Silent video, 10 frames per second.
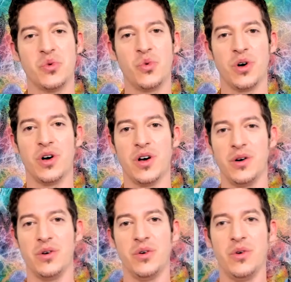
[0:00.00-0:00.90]

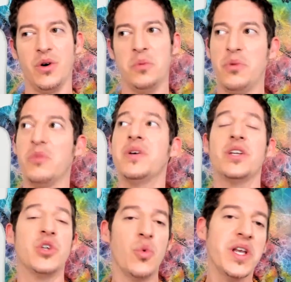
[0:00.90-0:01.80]
were
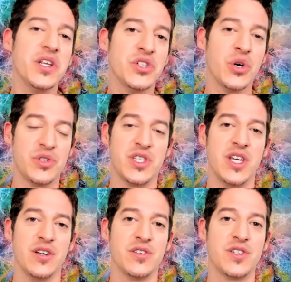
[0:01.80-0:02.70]
permitted to witness those
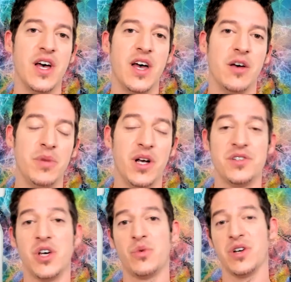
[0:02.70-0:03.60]
things because
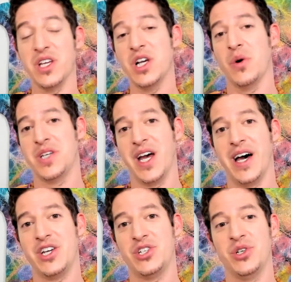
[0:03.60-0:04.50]
they weren't ego
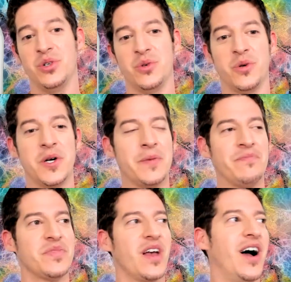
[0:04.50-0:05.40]
attached to,
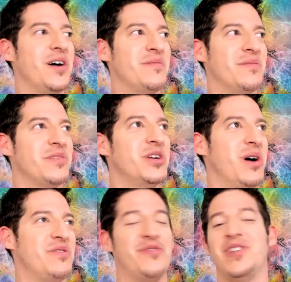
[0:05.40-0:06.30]

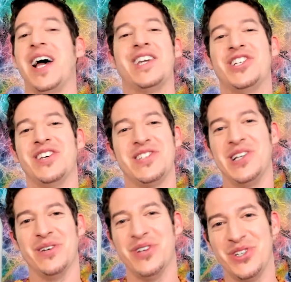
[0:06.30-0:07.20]
have the flashiest
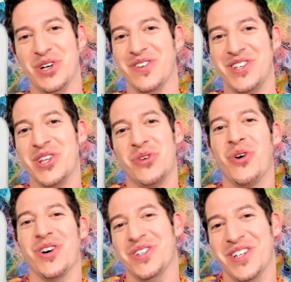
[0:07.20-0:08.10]
delivery service in the
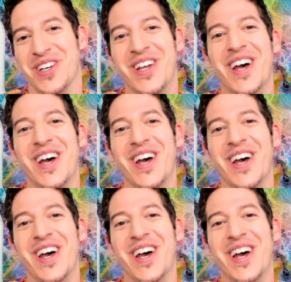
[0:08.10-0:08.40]
world and